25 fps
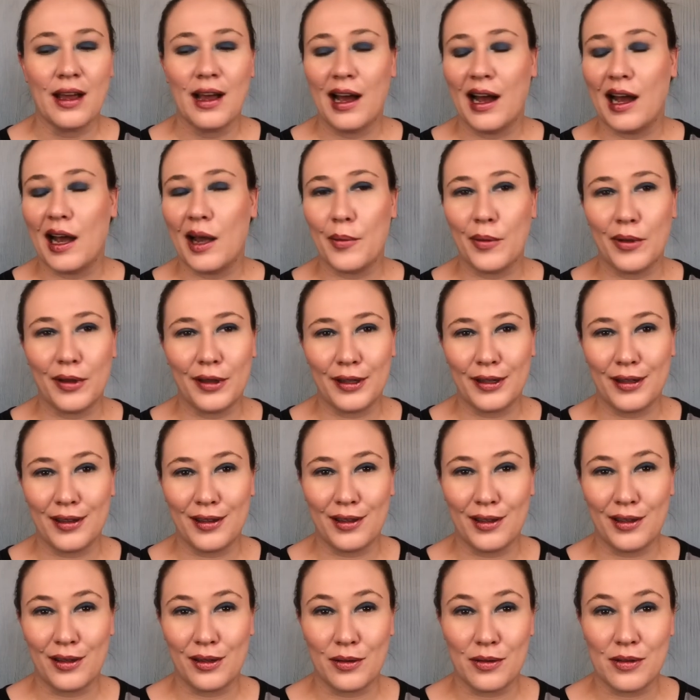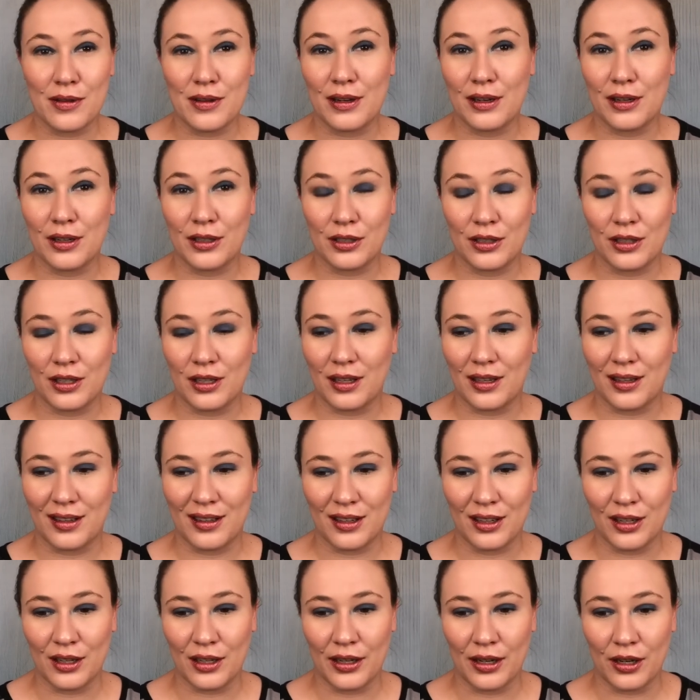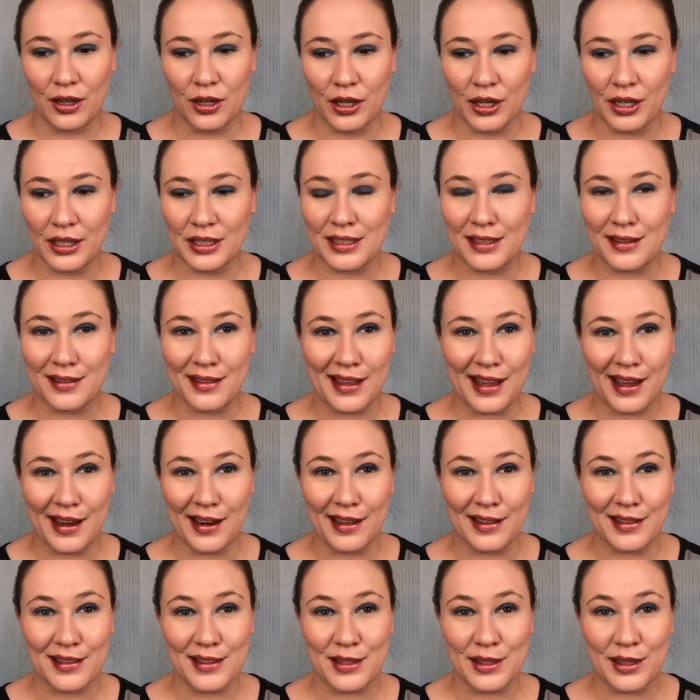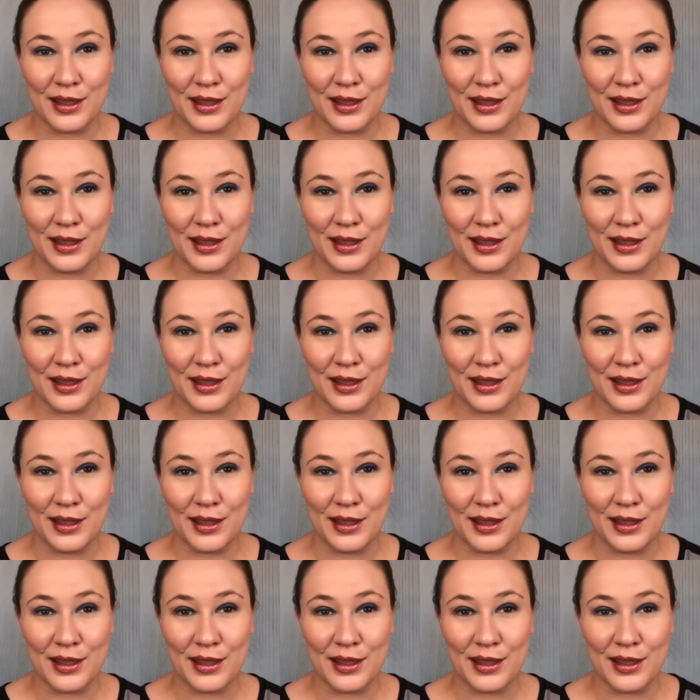I'm a little irked that it's